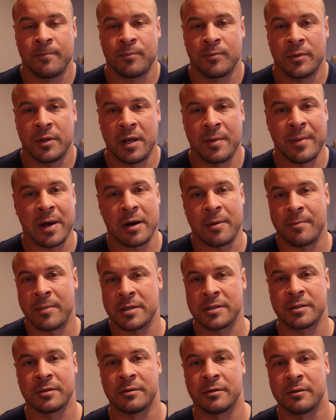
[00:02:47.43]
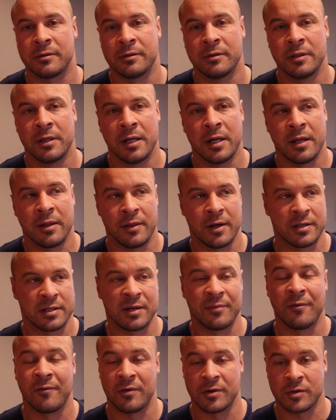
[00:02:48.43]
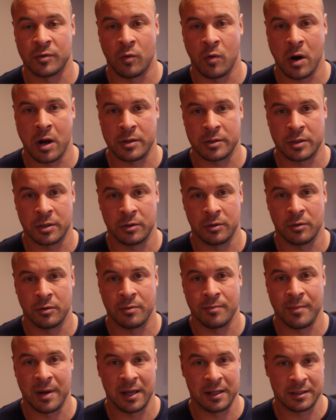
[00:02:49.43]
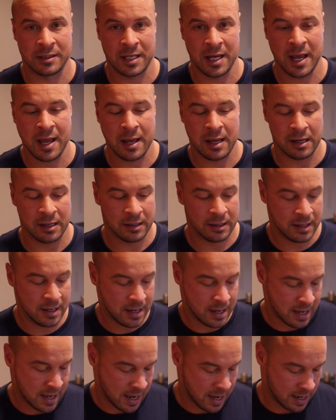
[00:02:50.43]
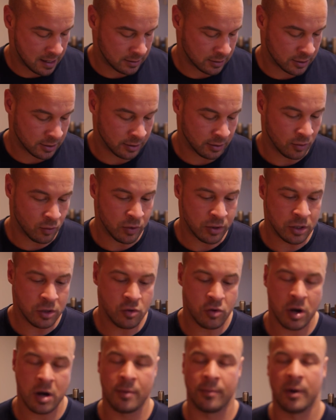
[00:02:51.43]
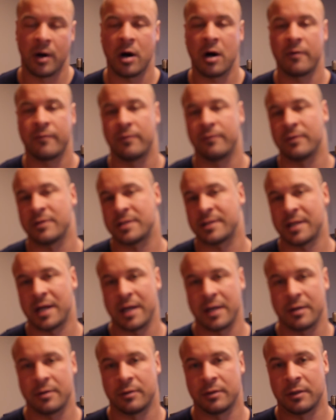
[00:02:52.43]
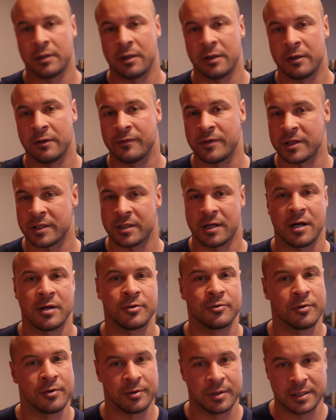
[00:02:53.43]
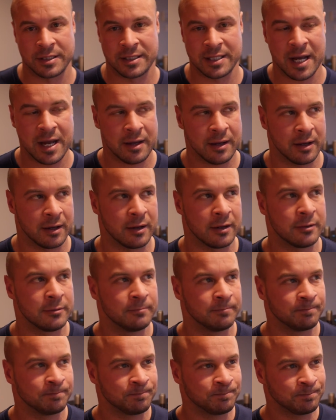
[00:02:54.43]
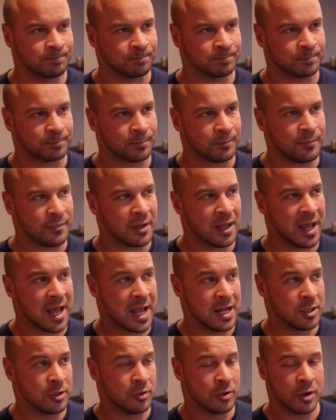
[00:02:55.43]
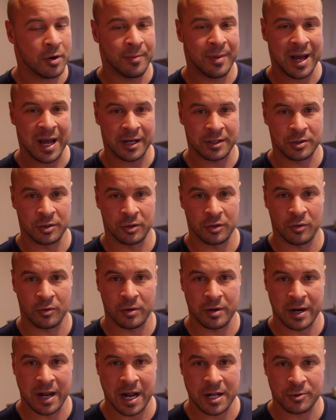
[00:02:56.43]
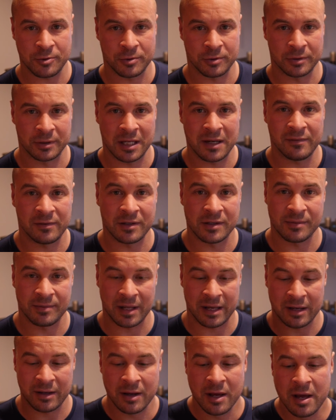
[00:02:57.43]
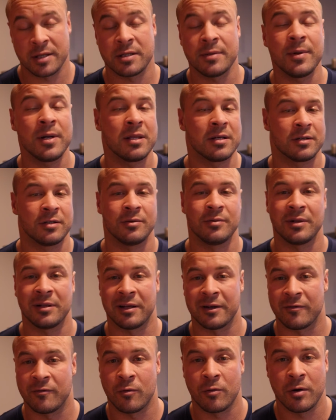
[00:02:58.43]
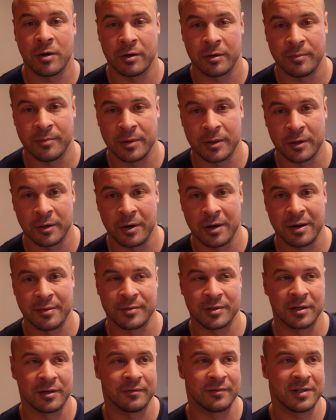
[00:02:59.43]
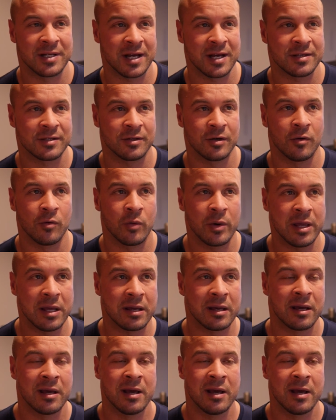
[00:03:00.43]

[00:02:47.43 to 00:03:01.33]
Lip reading: the amount of muscle that some of us want to maintain. And so when you come off of a cycle of testosterone and DECA, and you go back to your natural levels, like somebody that's doing like 400 milligrams of test a week